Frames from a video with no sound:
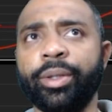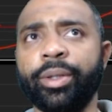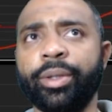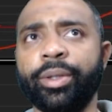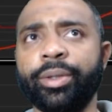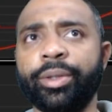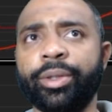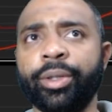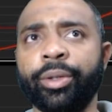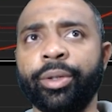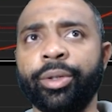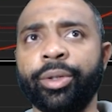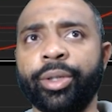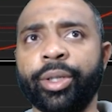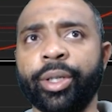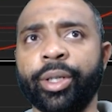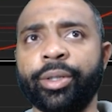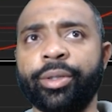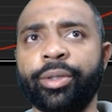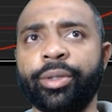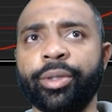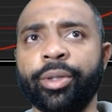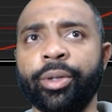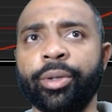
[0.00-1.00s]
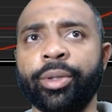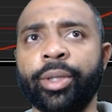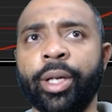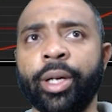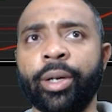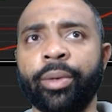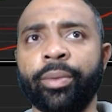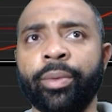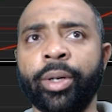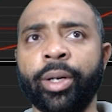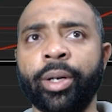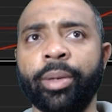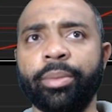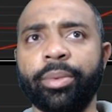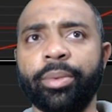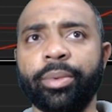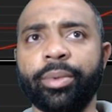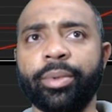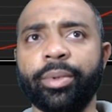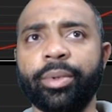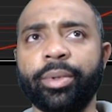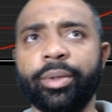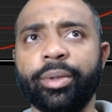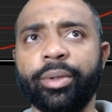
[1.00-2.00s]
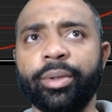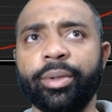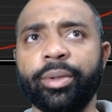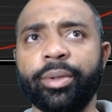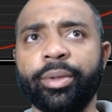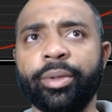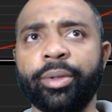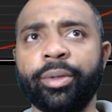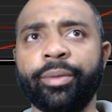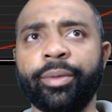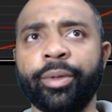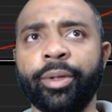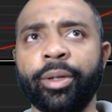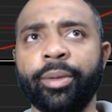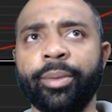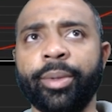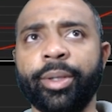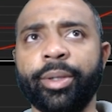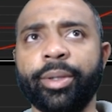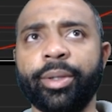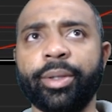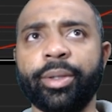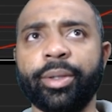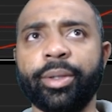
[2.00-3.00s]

So you could have sold that rip. You feel me?